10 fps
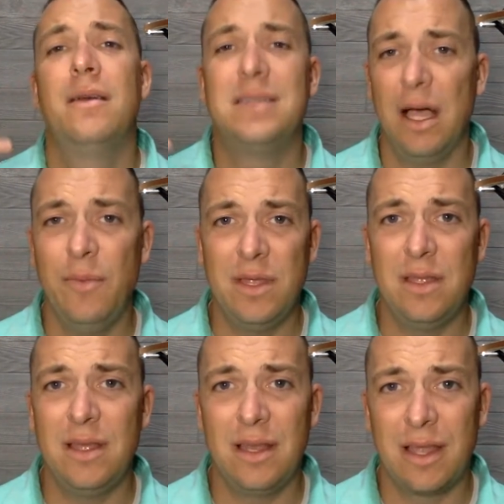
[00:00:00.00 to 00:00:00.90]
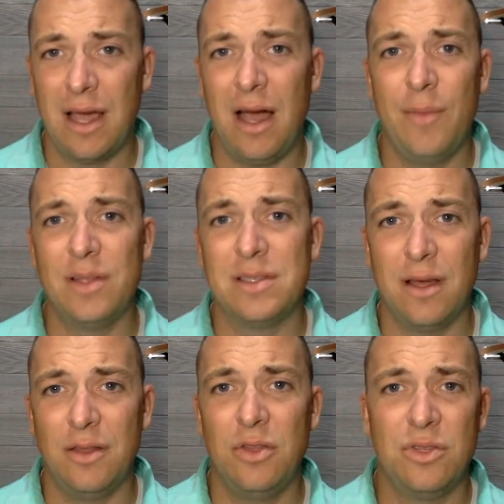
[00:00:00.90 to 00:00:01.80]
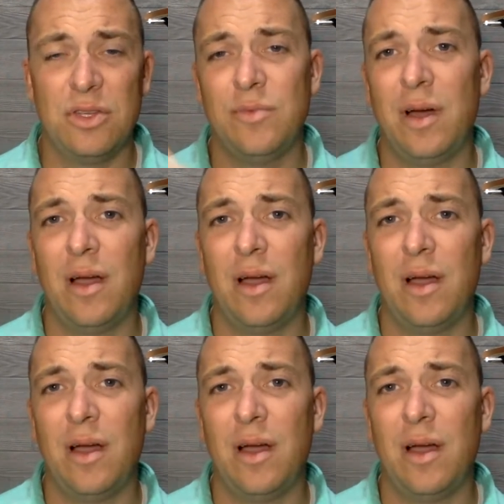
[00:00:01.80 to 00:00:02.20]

tell me in comments on YouTube.